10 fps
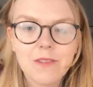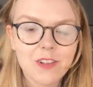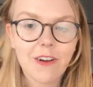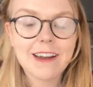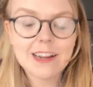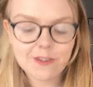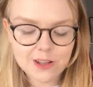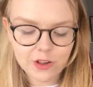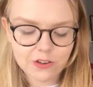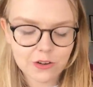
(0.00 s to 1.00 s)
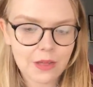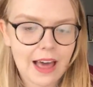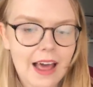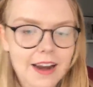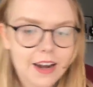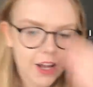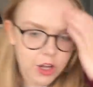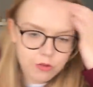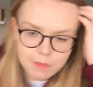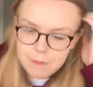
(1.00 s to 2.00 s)
So I'd literally just do that, and then I
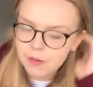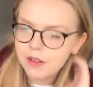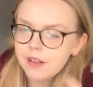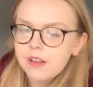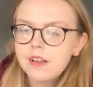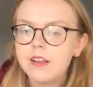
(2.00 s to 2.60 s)
could remember.